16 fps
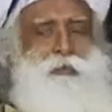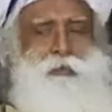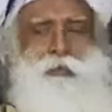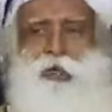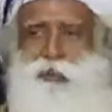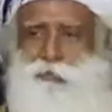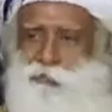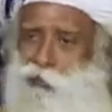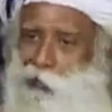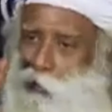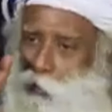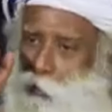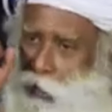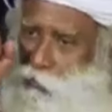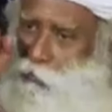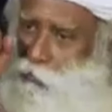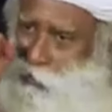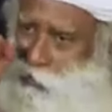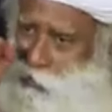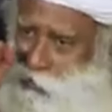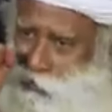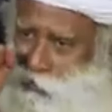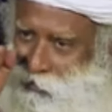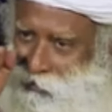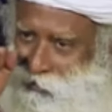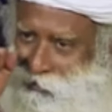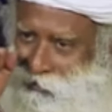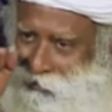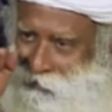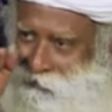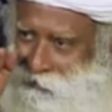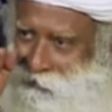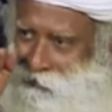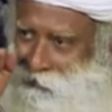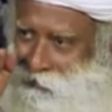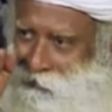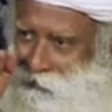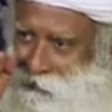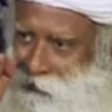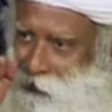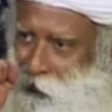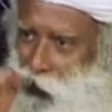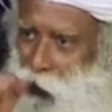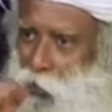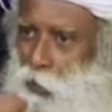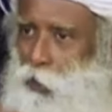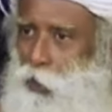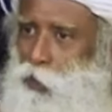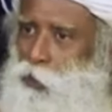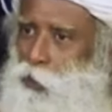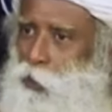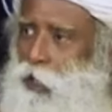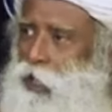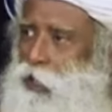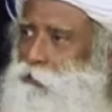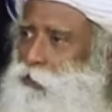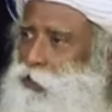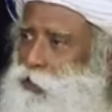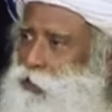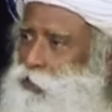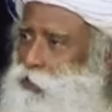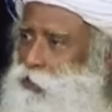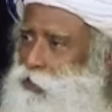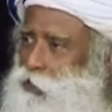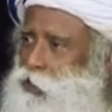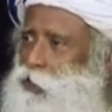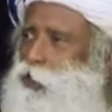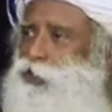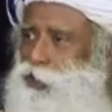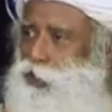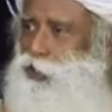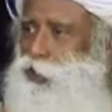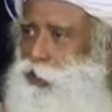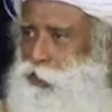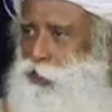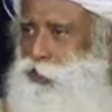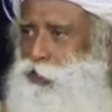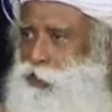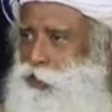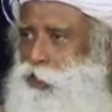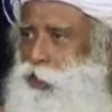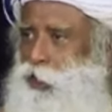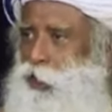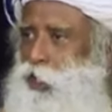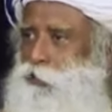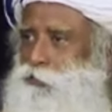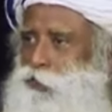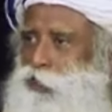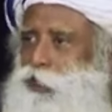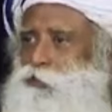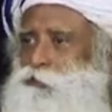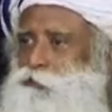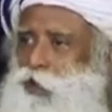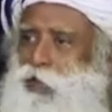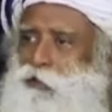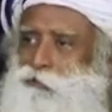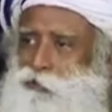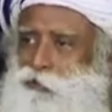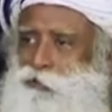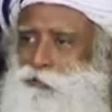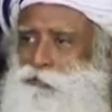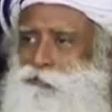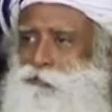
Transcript: But if you go back to this, all you have is instincts of survival.